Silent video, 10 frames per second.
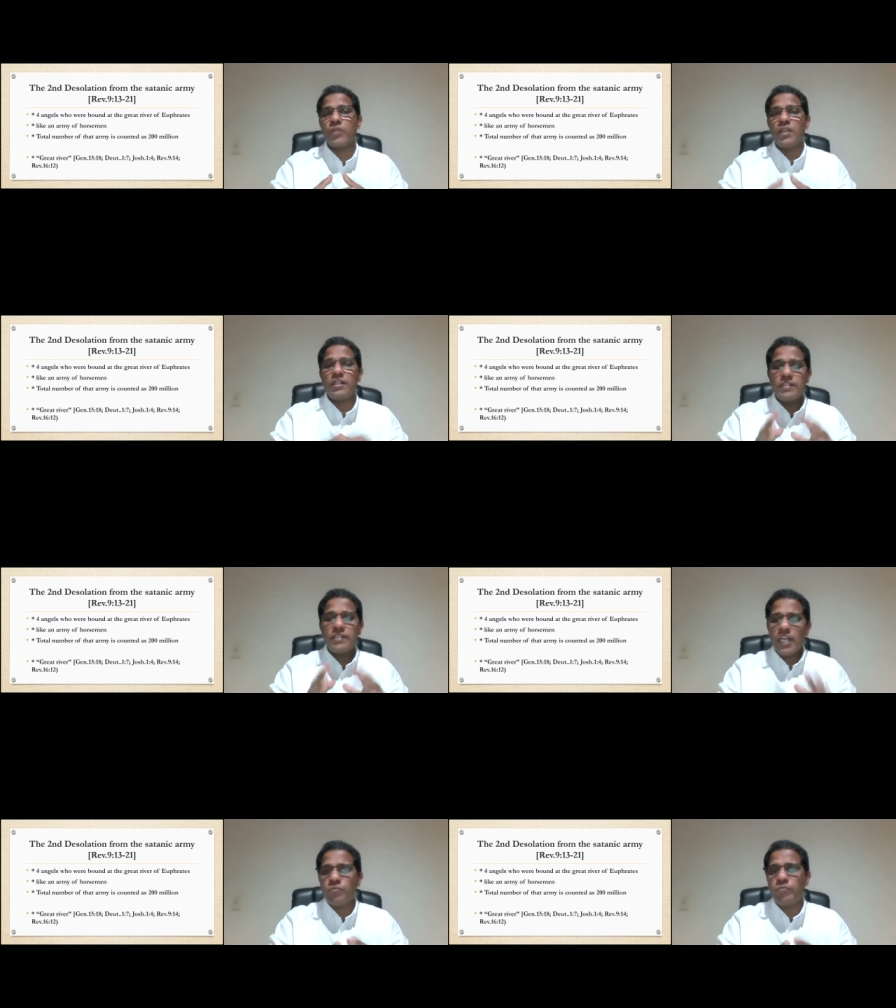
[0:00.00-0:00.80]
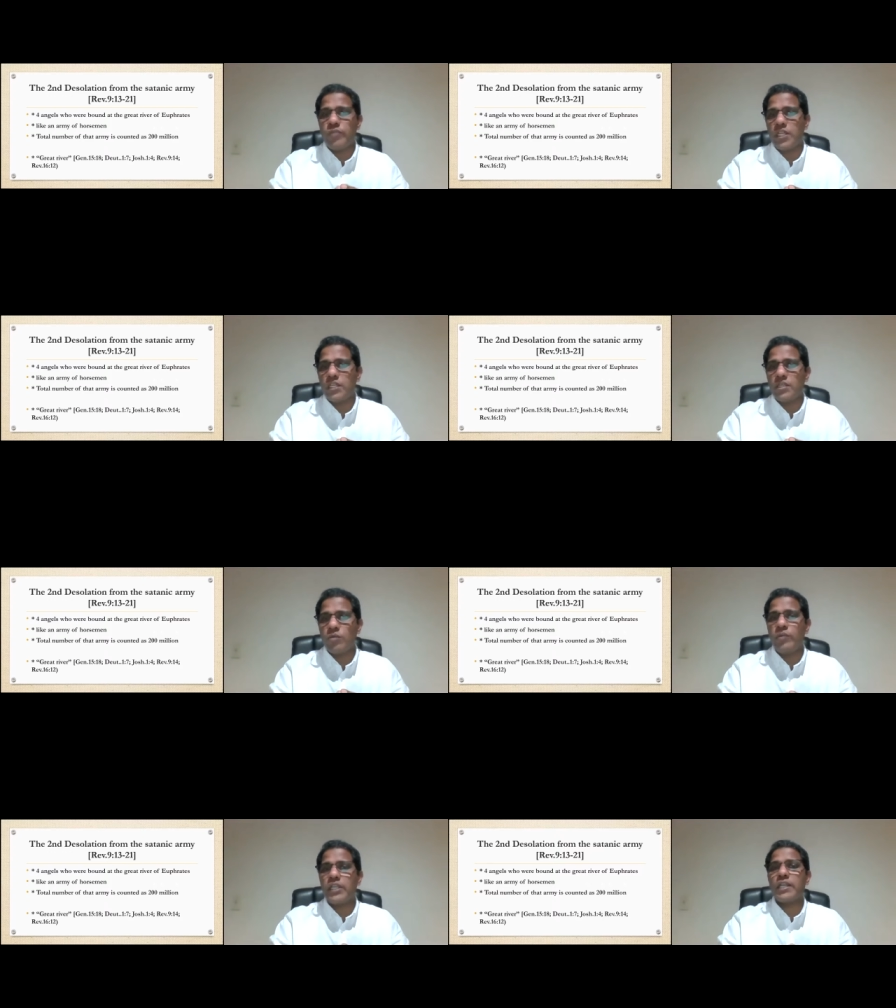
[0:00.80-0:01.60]
In that way,
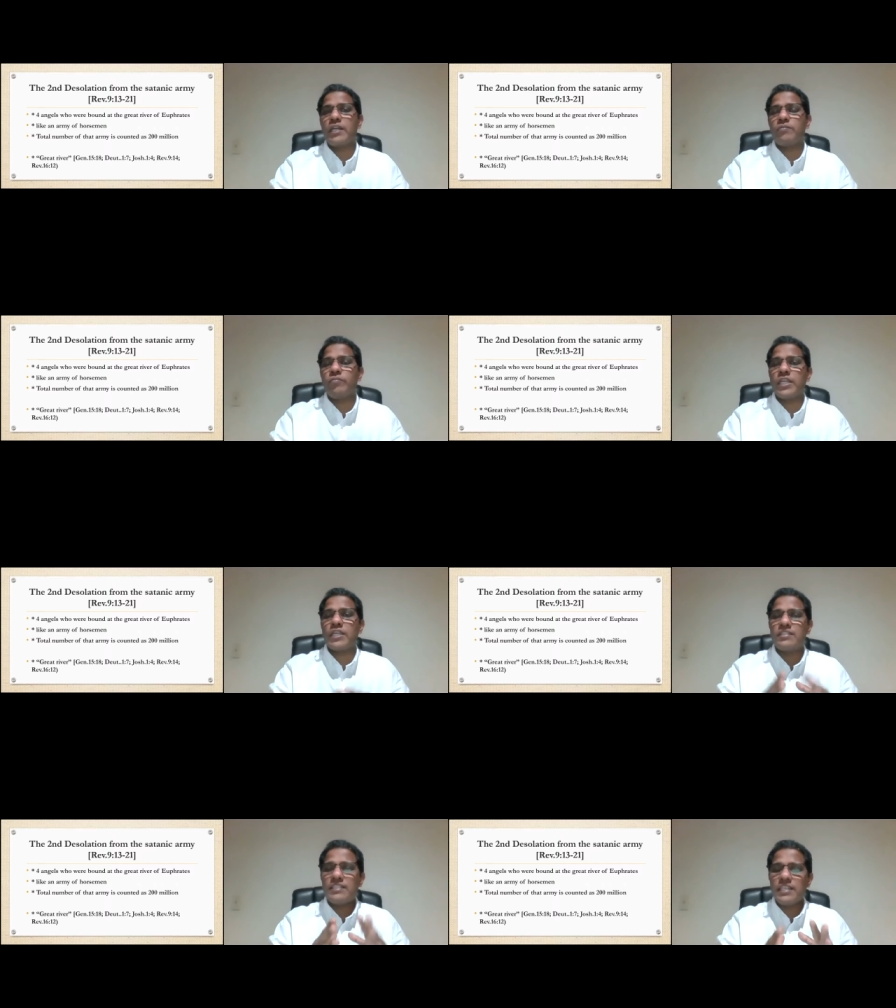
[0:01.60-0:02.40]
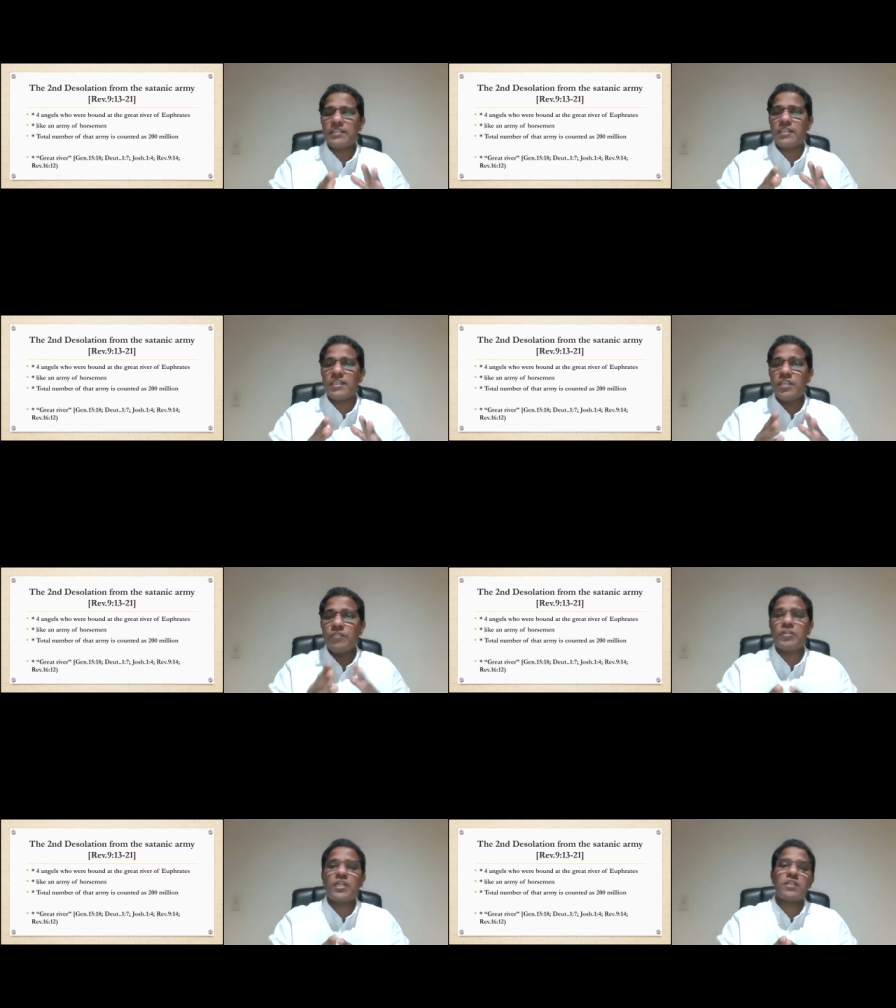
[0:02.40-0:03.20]
we can we can take that
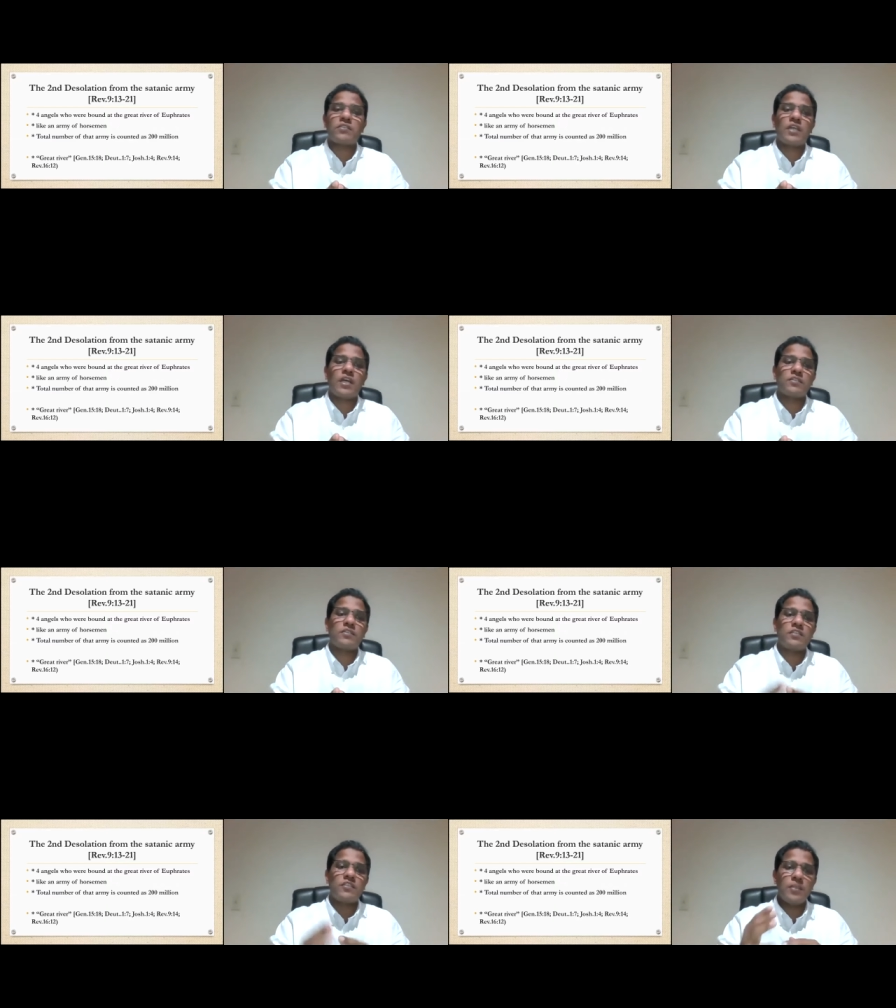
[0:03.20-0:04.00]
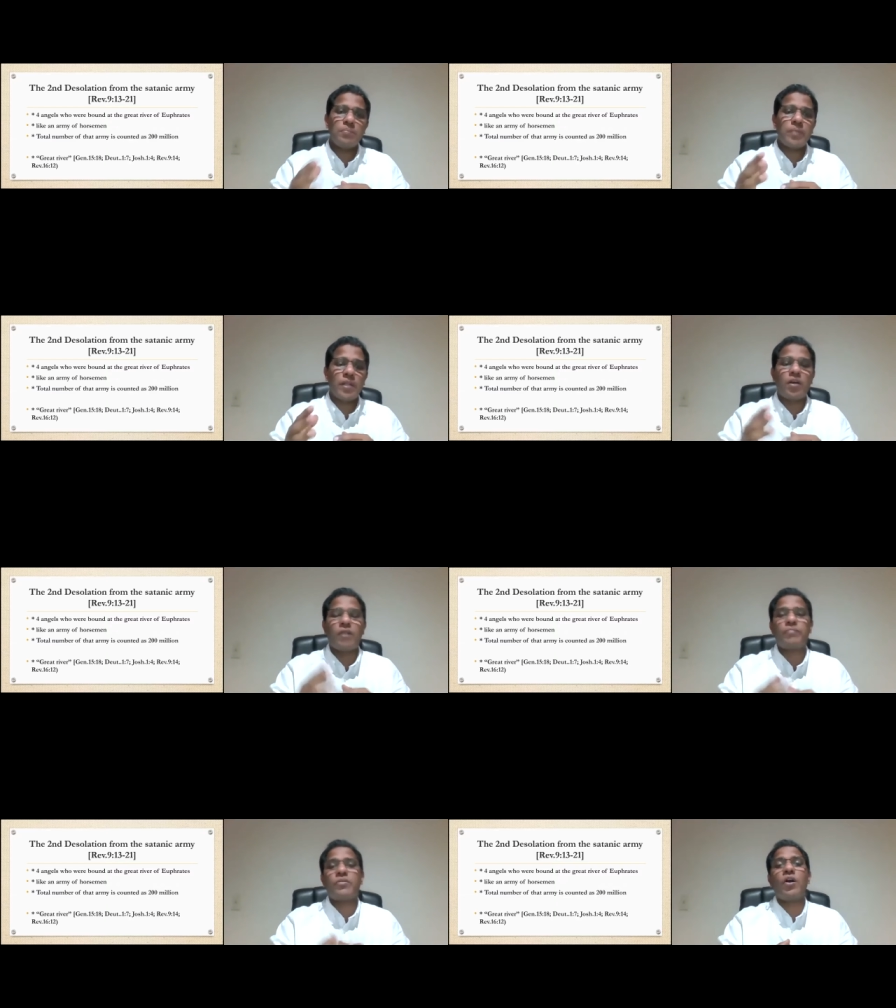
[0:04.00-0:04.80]
Euphrates as the symbol
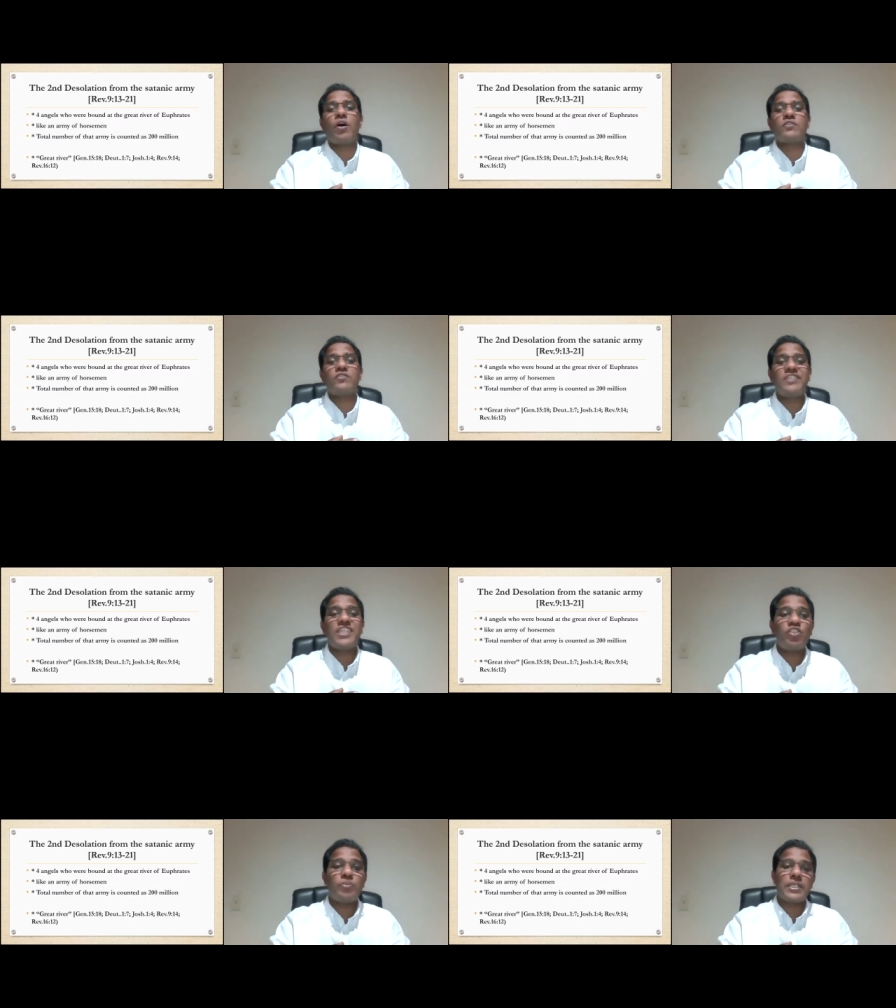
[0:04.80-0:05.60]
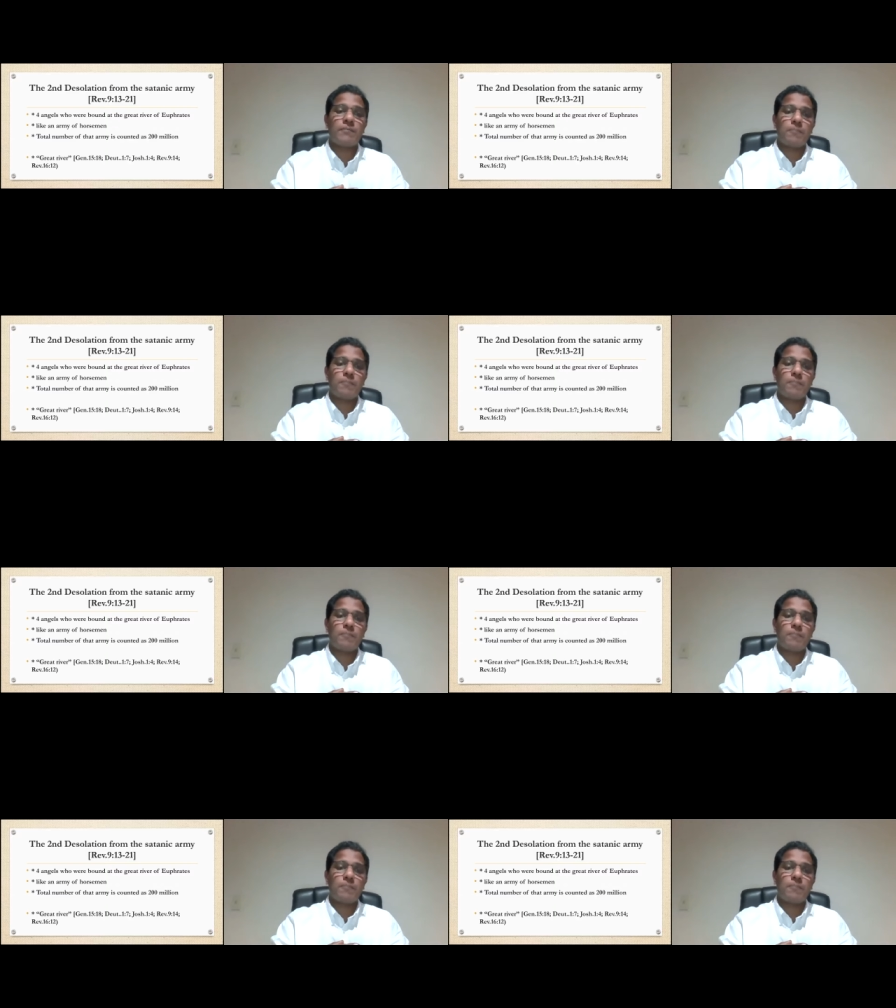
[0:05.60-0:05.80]
of God's judgment.